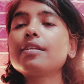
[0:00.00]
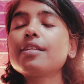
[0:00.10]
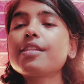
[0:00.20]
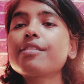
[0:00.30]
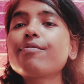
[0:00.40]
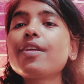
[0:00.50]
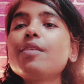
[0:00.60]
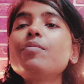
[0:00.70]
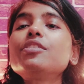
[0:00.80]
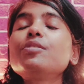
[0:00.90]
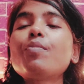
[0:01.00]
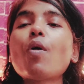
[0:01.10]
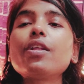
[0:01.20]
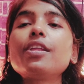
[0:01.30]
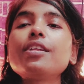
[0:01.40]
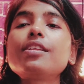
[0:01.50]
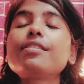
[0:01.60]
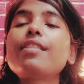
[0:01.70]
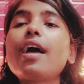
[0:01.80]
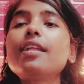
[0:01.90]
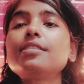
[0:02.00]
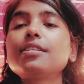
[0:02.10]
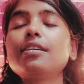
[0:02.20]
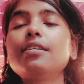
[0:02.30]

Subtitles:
it's very much important that